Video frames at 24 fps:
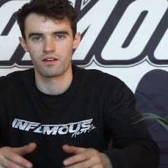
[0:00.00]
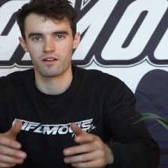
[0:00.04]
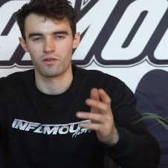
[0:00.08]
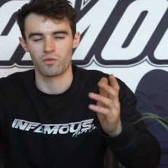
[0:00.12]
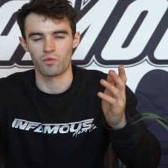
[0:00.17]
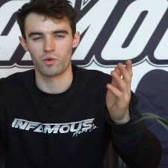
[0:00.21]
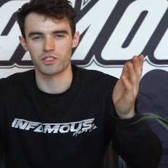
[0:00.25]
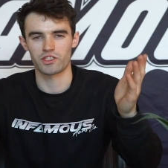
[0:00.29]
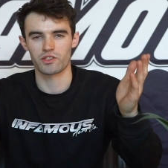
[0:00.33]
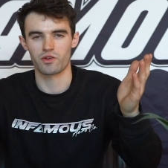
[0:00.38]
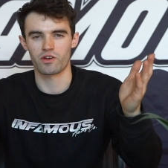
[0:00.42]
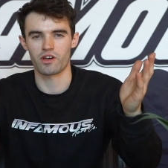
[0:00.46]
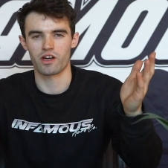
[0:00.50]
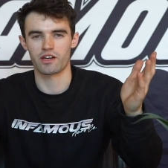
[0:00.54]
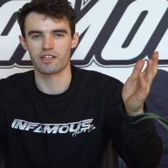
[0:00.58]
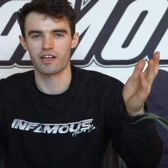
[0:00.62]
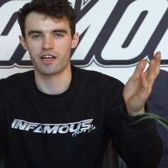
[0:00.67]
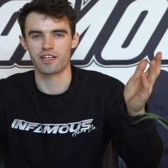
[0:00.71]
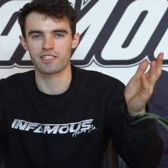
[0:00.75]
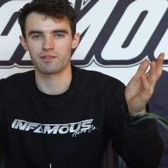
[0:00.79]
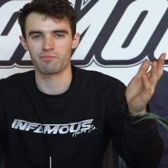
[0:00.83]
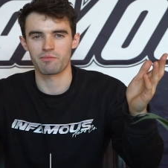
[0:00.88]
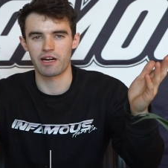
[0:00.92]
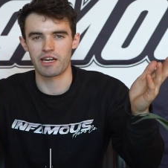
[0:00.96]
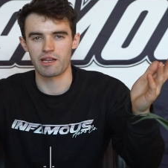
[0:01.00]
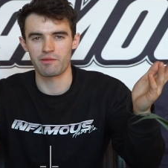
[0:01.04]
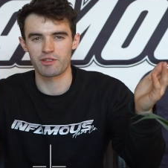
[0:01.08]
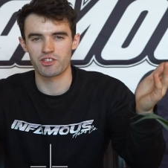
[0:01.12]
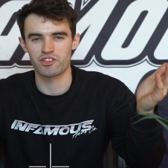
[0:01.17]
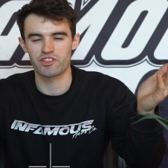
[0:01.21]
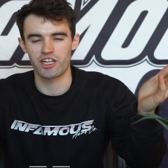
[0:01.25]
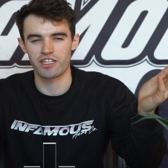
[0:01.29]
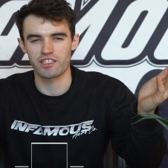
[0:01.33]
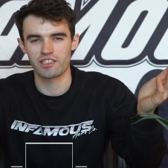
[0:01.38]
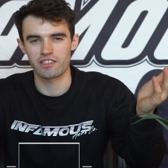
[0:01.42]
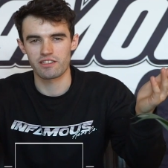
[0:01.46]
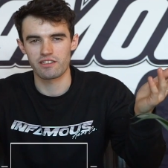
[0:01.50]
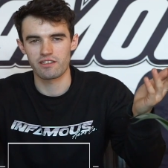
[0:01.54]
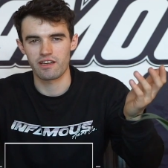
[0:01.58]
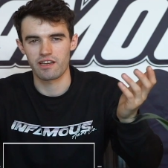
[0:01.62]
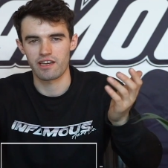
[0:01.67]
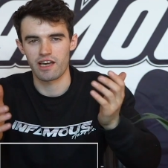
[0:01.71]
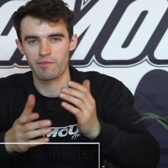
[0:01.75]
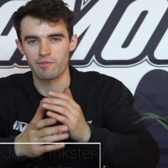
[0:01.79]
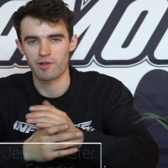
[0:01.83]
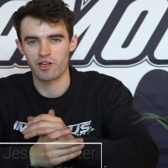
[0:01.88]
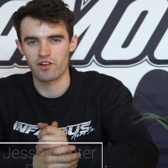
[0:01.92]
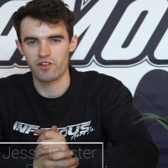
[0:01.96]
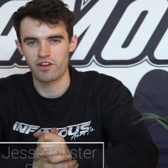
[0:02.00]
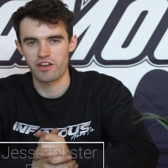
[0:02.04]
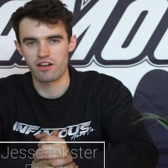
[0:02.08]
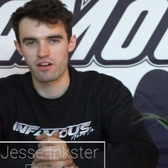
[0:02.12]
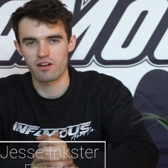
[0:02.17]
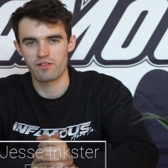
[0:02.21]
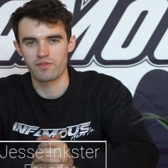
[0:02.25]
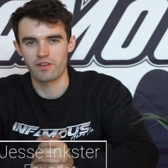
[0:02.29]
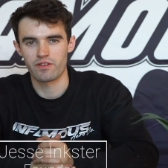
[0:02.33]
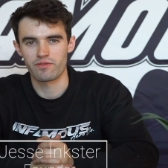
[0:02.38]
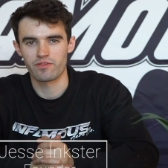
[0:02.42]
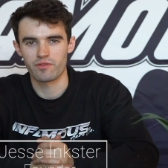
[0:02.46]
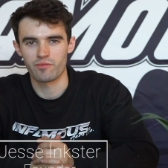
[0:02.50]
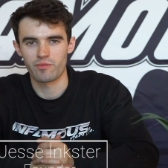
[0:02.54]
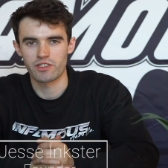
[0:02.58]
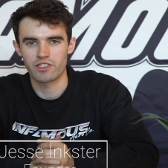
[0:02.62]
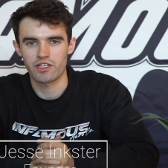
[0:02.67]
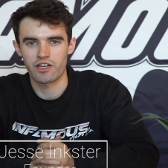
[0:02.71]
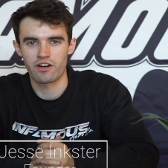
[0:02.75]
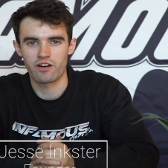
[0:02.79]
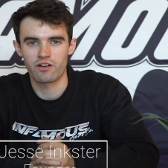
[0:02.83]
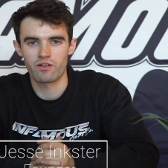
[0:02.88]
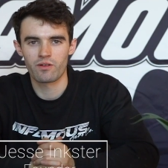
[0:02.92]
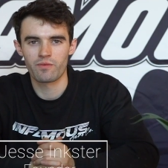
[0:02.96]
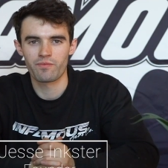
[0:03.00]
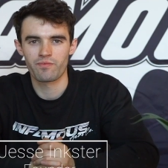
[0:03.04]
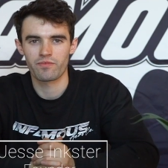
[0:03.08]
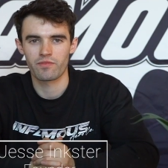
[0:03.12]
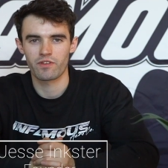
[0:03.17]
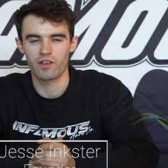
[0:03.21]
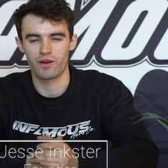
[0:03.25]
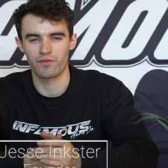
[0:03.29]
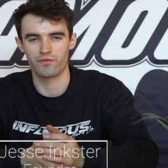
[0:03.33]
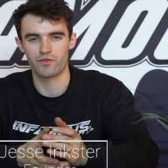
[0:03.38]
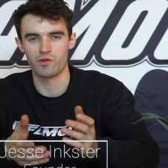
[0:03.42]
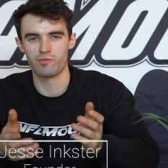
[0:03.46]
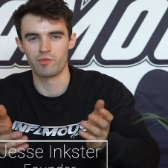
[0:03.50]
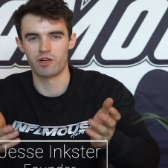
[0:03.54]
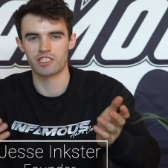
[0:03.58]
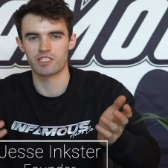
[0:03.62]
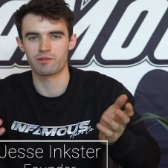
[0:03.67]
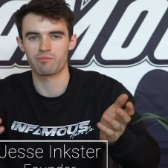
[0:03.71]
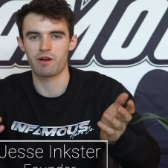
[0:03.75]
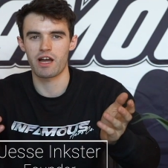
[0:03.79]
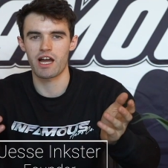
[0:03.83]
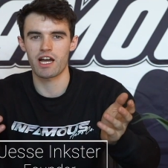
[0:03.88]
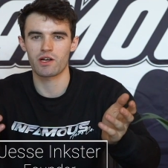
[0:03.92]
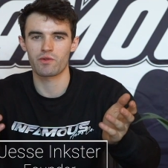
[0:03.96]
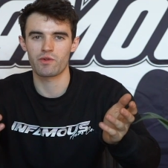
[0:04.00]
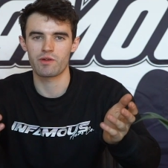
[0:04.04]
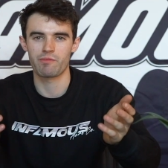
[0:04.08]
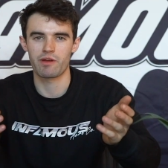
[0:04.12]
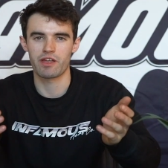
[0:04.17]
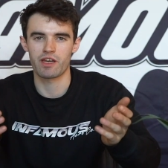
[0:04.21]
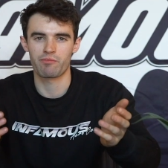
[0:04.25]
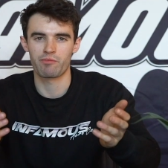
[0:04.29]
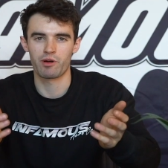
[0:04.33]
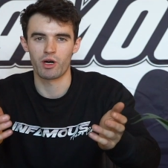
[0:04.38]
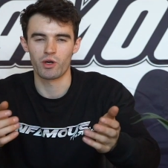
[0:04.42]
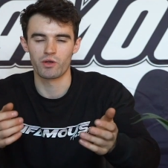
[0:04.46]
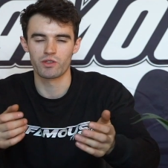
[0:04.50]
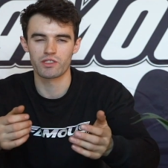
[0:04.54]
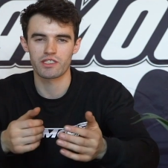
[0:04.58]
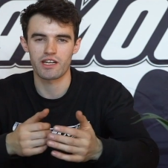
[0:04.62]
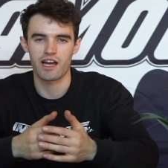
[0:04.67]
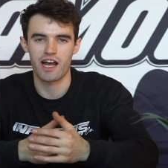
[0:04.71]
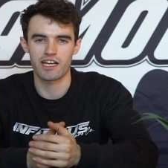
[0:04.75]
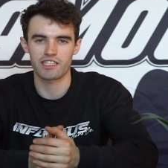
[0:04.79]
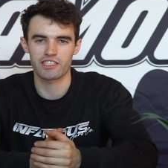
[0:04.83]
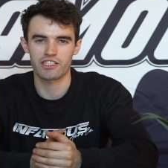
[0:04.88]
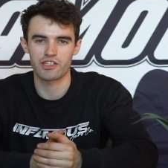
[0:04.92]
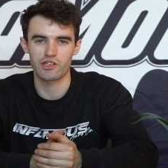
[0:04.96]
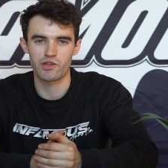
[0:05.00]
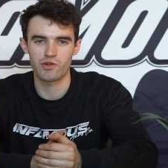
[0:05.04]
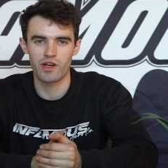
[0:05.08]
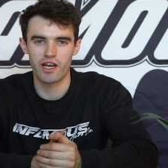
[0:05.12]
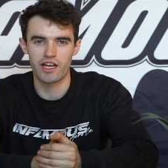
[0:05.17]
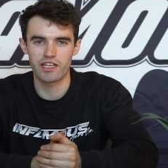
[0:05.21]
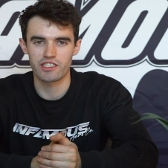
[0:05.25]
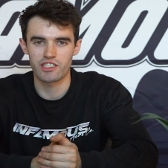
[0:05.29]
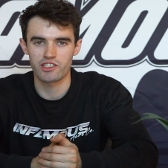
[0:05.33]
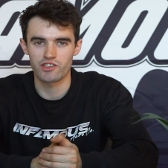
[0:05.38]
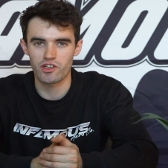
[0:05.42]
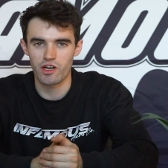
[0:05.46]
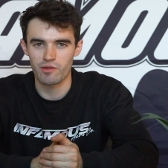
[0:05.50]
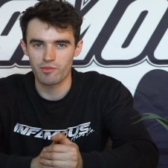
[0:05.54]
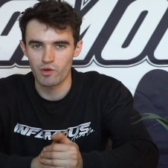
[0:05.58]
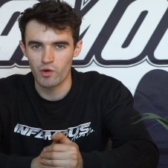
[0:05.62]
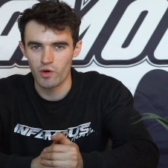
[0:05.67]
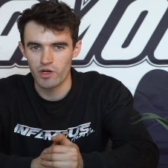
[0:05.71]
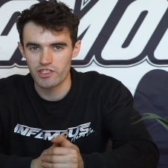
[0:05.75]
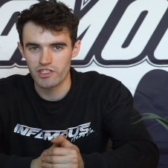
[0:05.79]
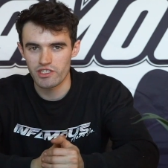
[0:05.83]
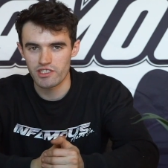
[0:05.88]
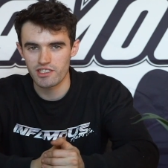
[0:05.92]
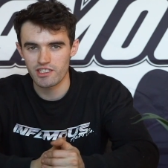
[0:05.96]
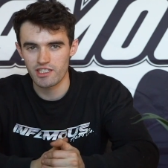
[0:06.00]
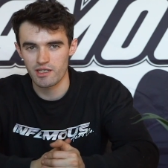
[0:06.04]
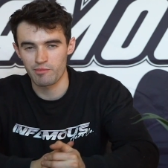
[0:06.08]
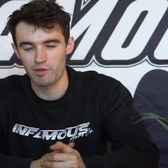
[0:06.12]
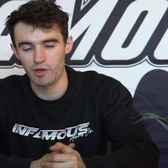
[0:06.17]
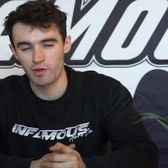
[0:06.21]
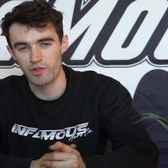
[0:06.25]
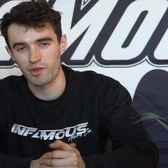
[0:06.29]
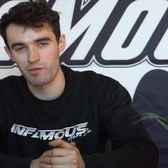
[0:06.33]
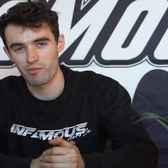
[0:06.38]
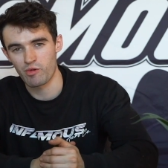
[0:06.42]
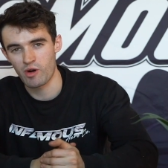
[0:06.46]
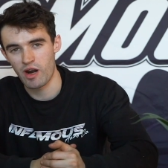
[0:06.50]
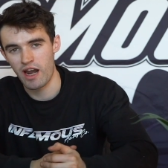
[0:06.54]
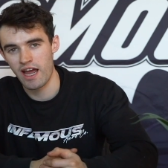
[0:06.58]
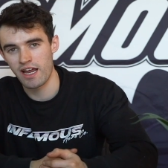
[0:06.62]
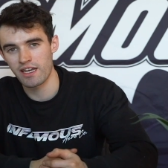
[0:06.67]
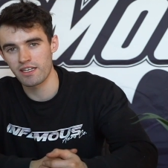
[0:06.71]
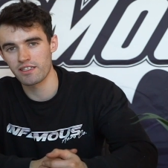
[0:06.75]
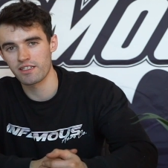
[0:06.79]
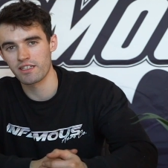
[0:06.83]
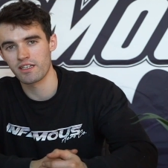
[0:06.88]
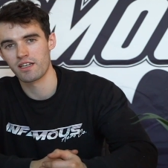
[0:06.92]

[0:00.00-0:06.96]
What's going on, guys? My name is Jesse and I'm the creator of Infamous Aero. A few months back we made a post asking you guys to drop questions about the brand.